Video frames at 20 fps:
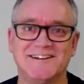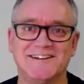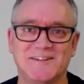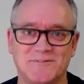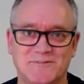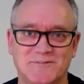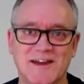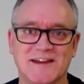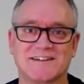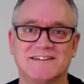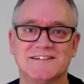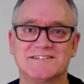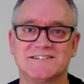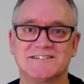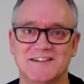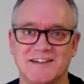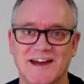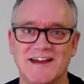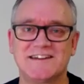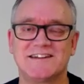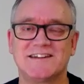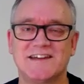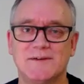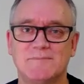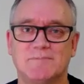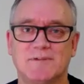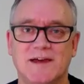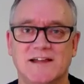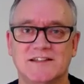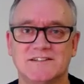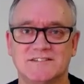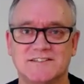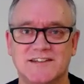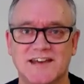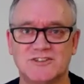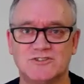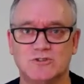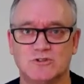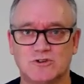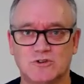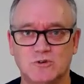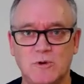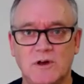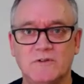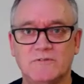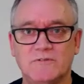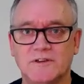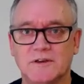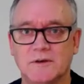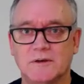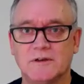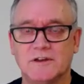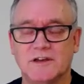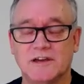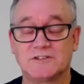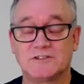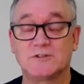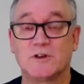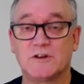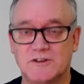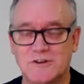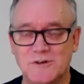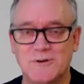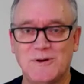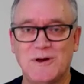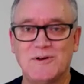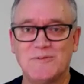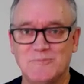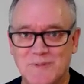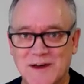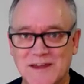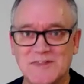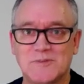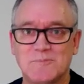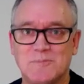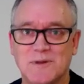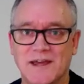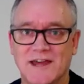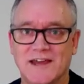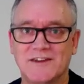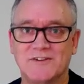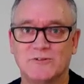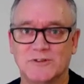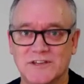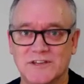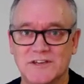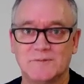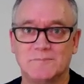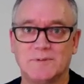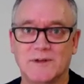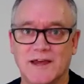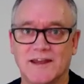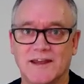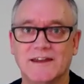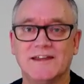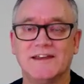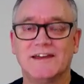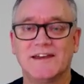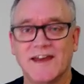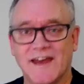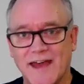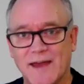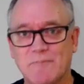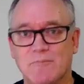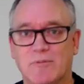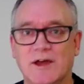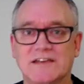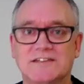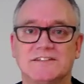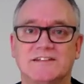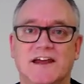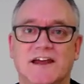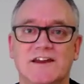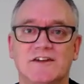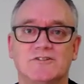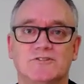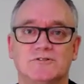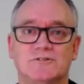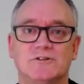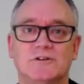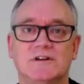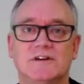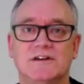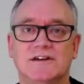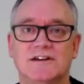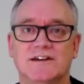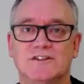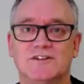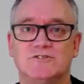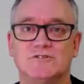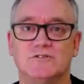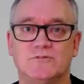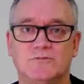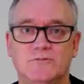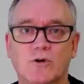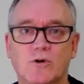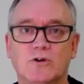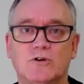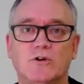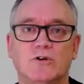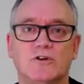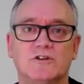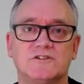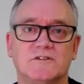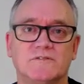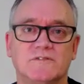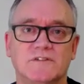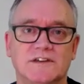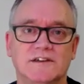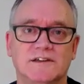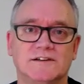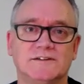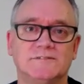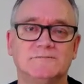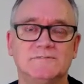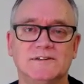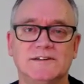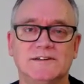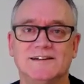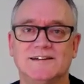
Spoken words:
The fact is 90-day plans takes your 12-month plan, your year plan, and breaks it down into the 4 quarters of the year.